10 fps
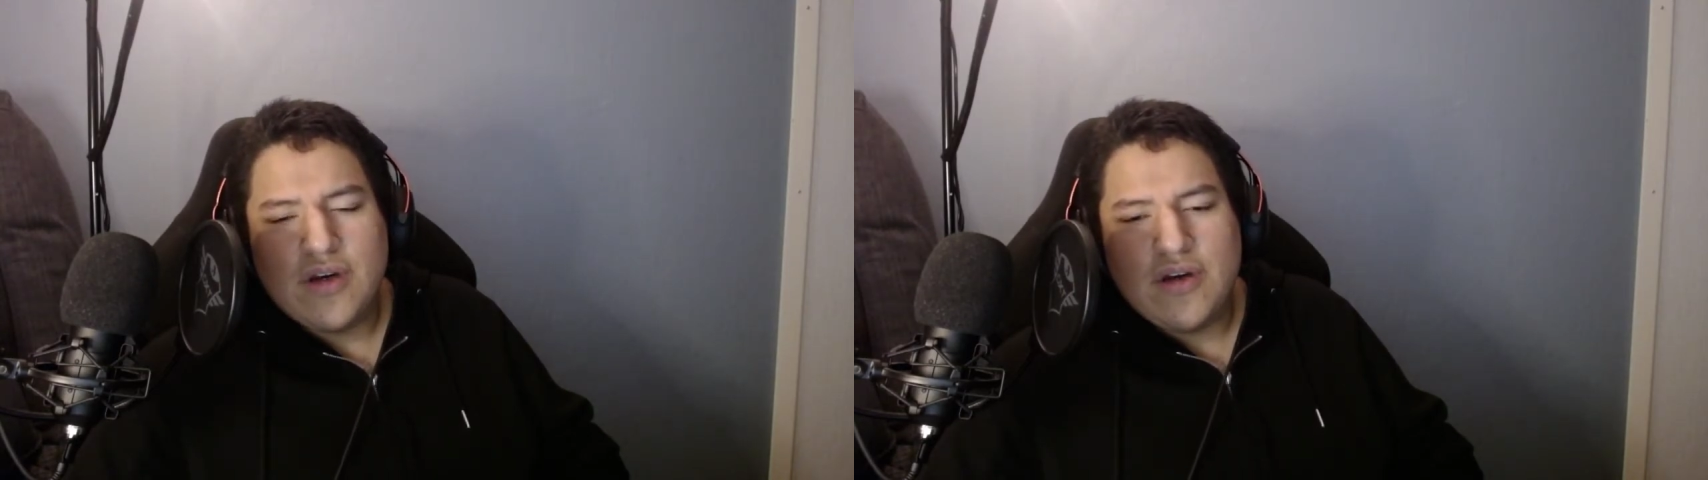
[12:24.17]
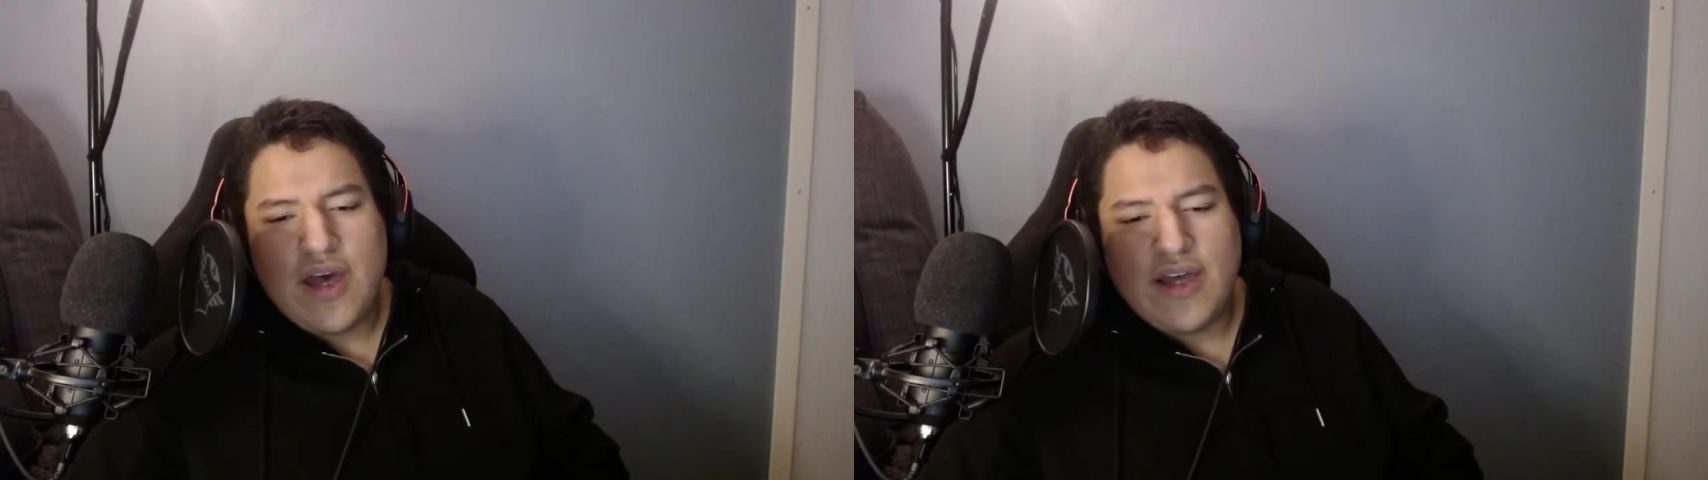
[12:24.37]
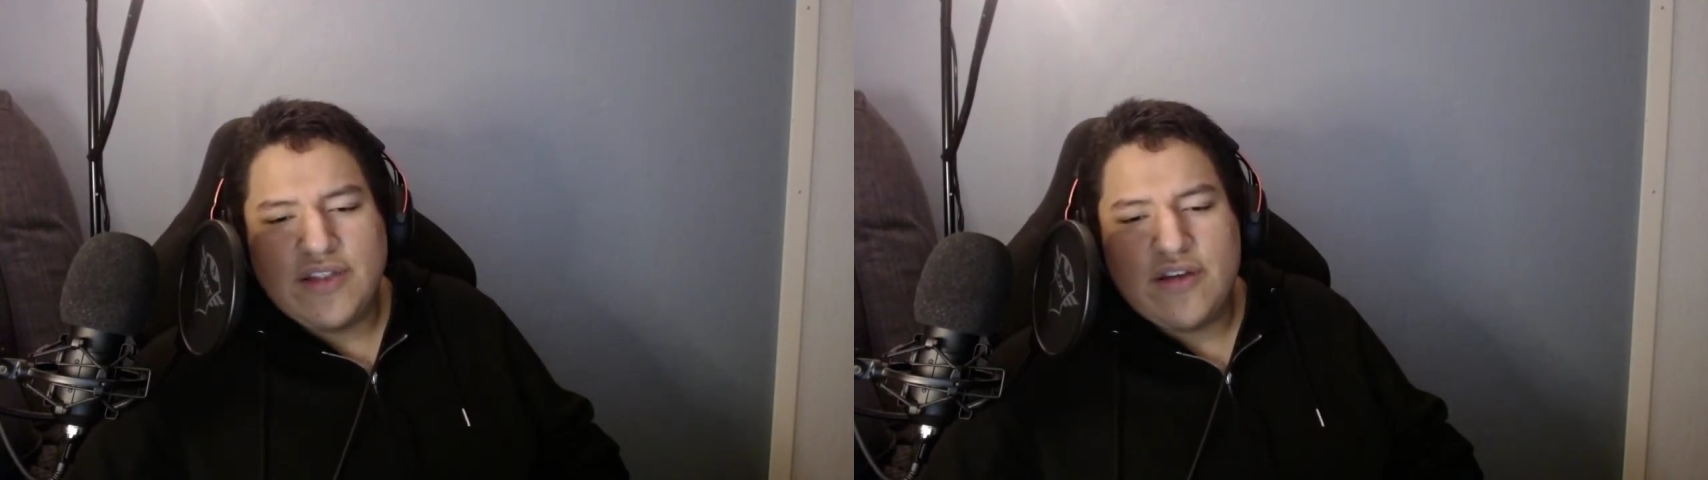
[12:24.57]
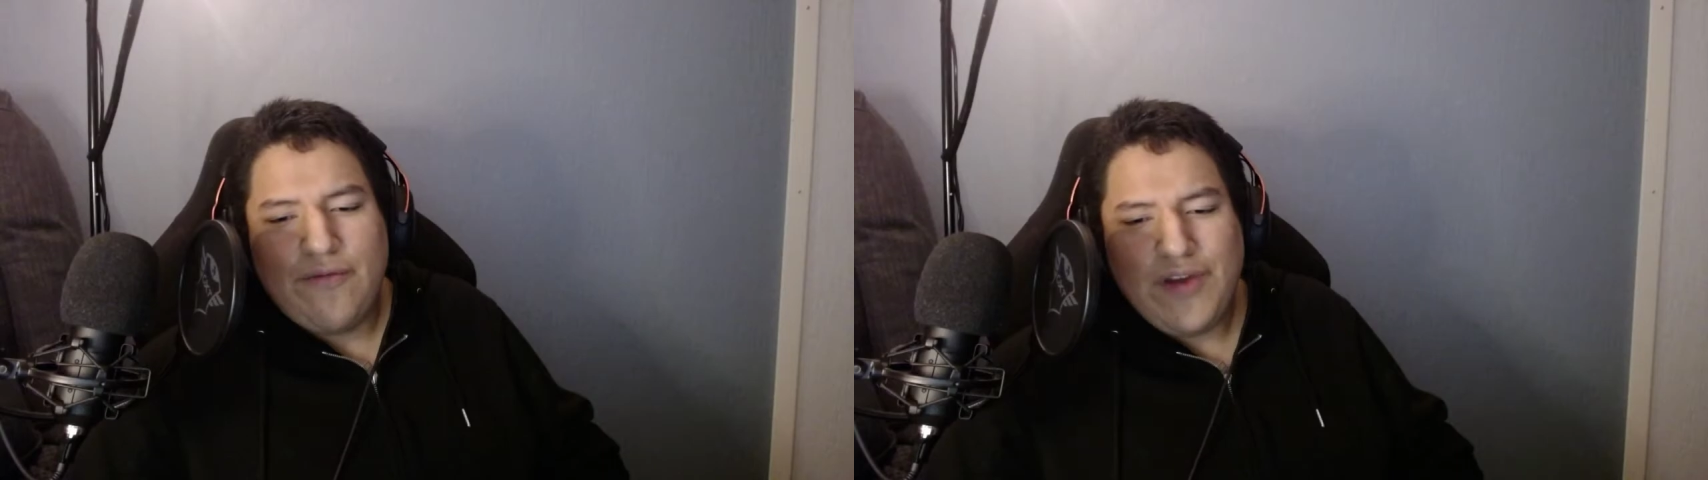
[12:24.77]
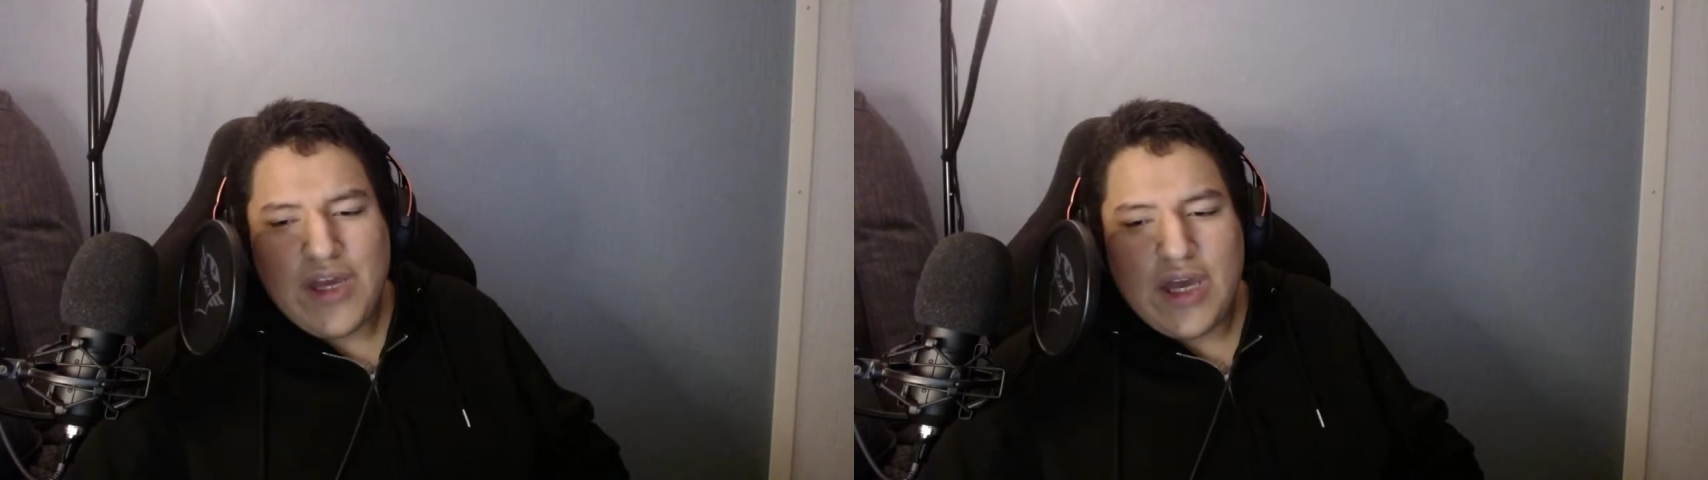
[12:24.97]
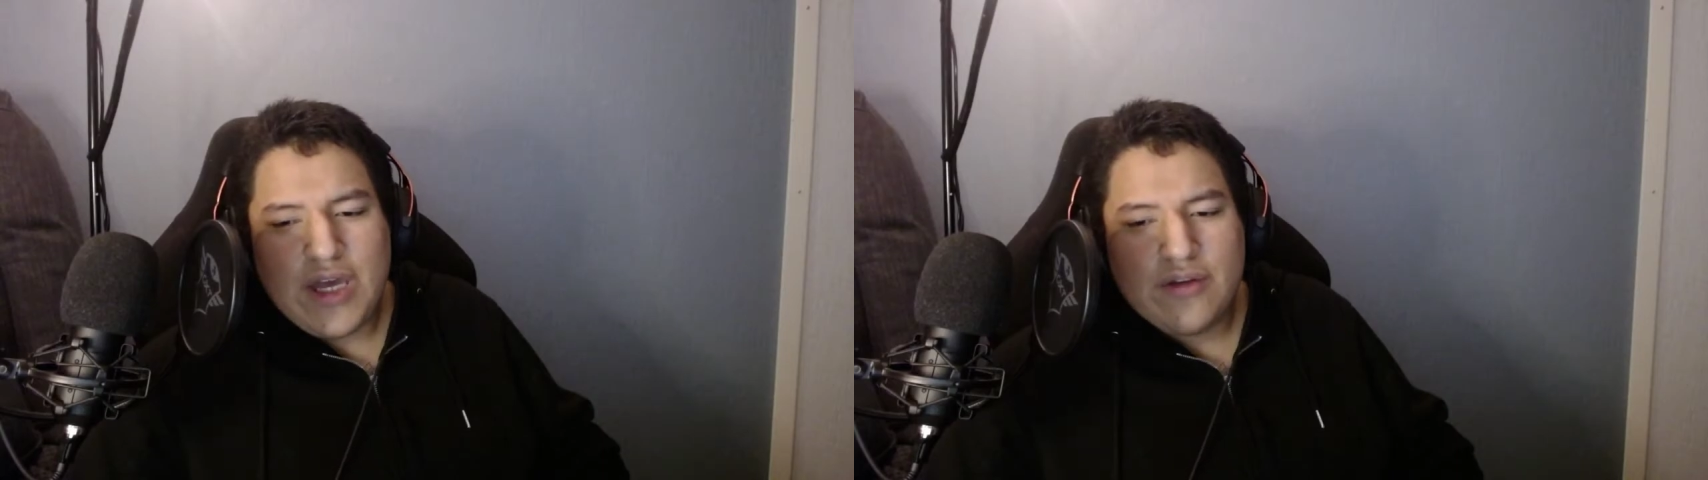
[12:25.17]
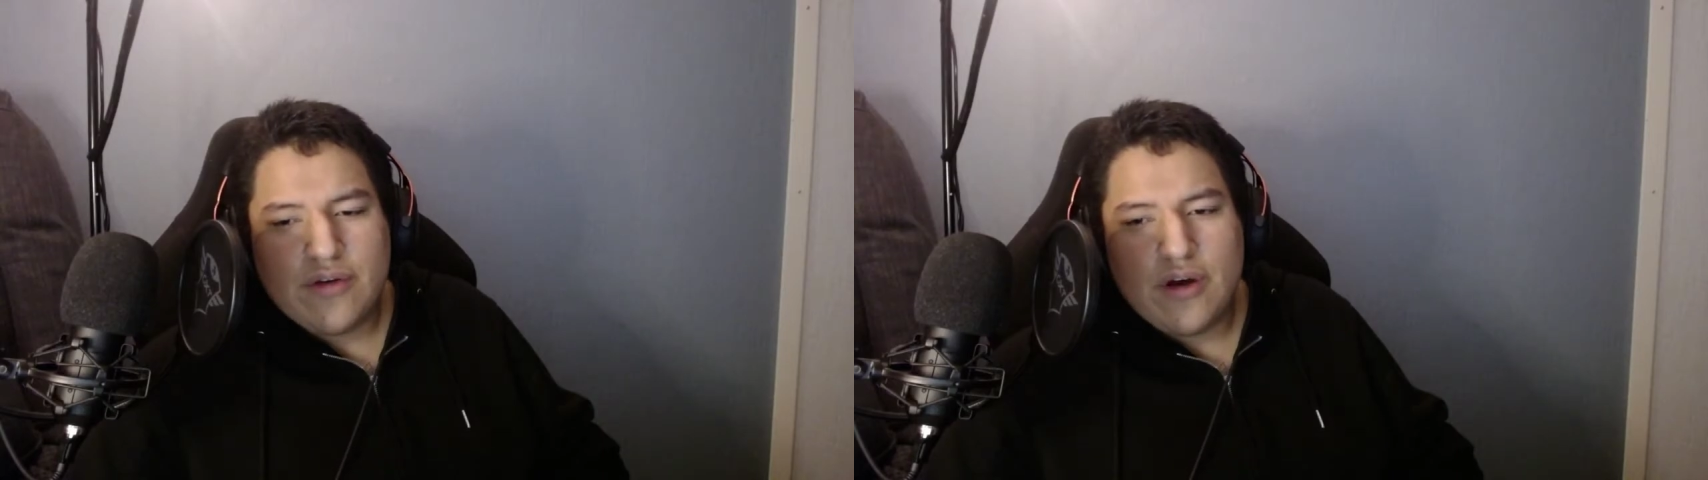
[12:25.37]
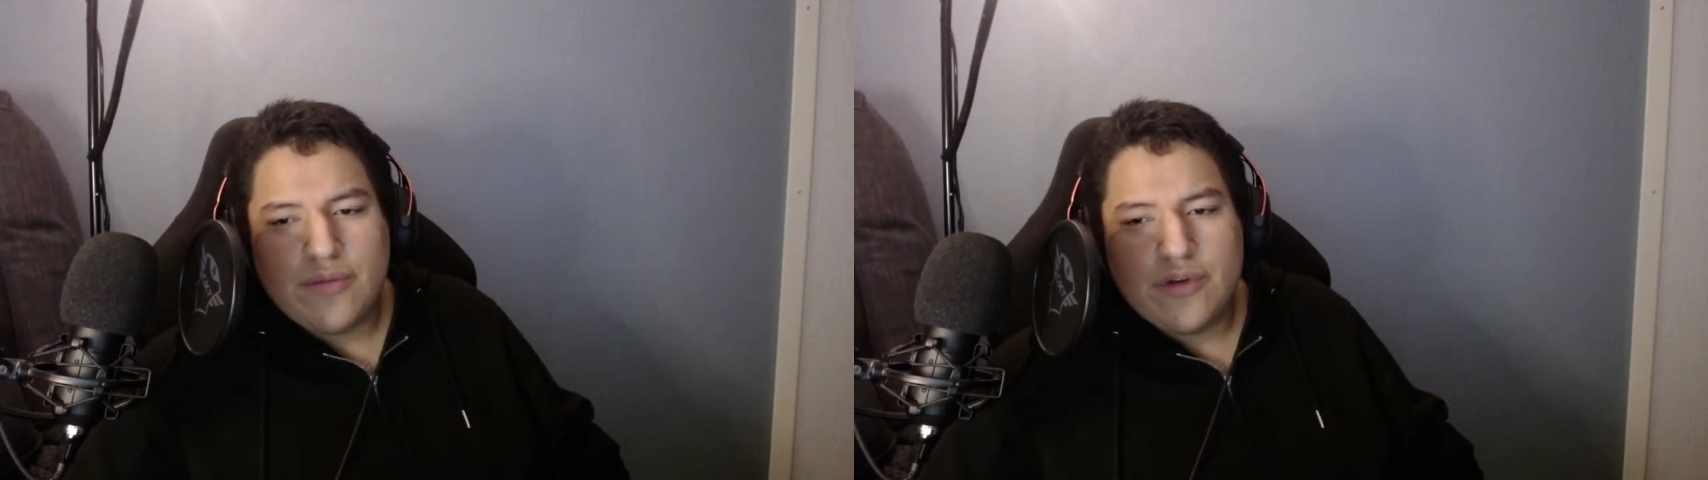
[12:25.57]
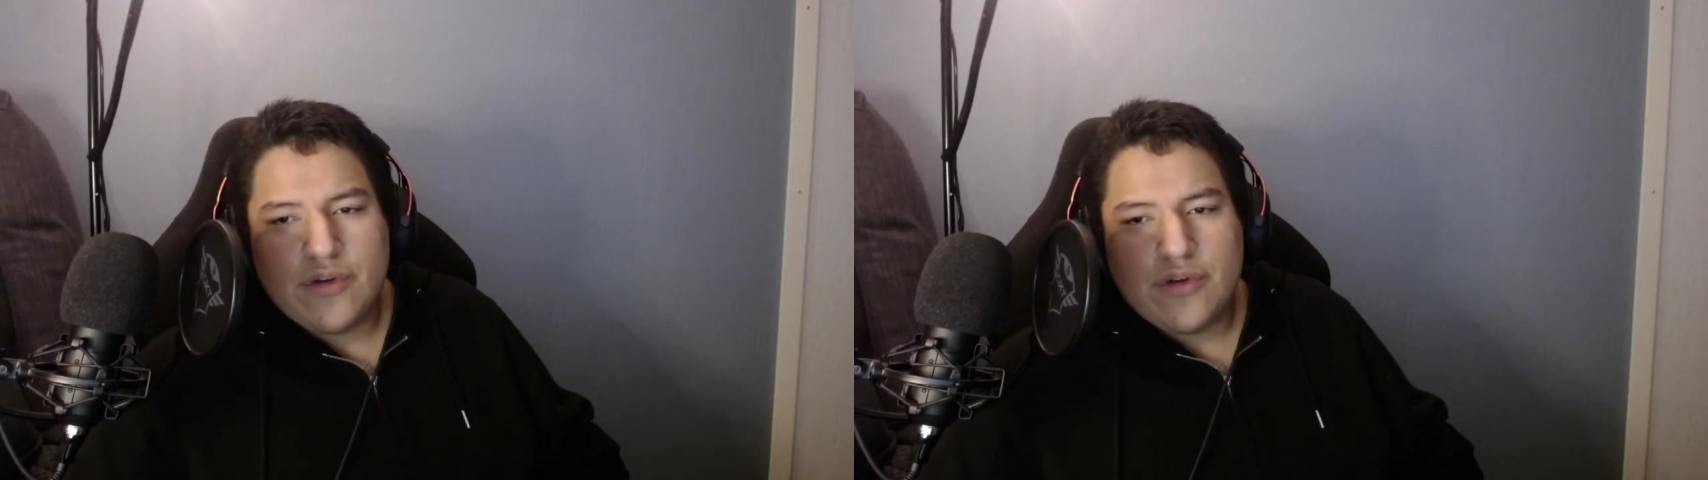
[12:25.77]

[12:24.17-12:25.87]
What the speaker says: And something I had to come to